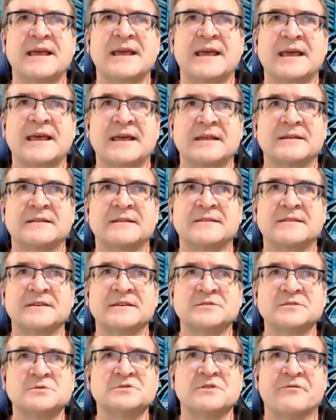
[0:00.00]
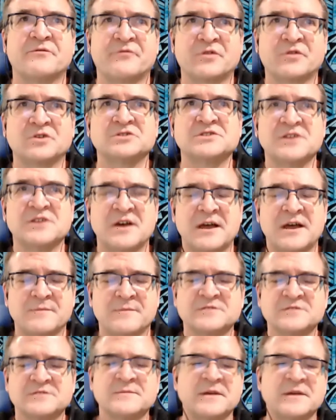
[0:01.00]
and this was the first time,
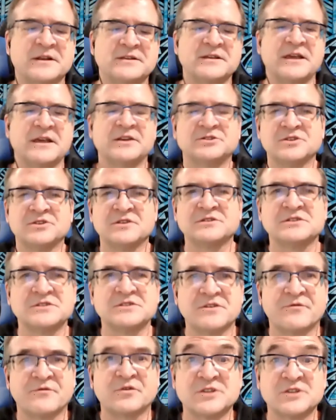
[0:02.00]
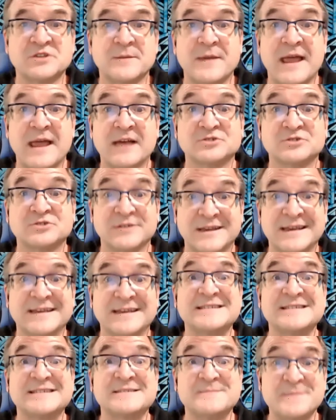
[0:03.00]
this meditation, this is the first time I actually
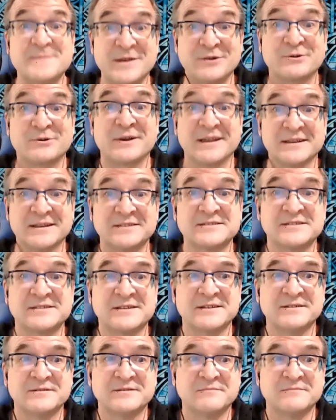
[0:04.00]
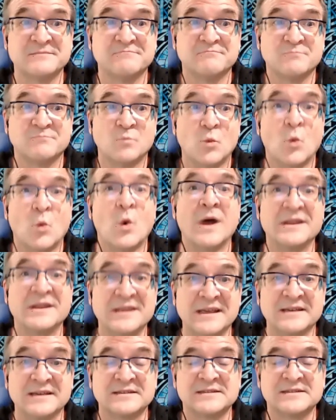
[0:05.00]
experienced
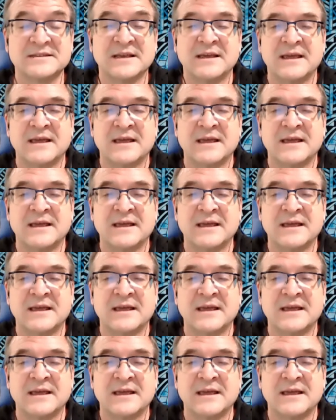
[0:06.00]
oneness.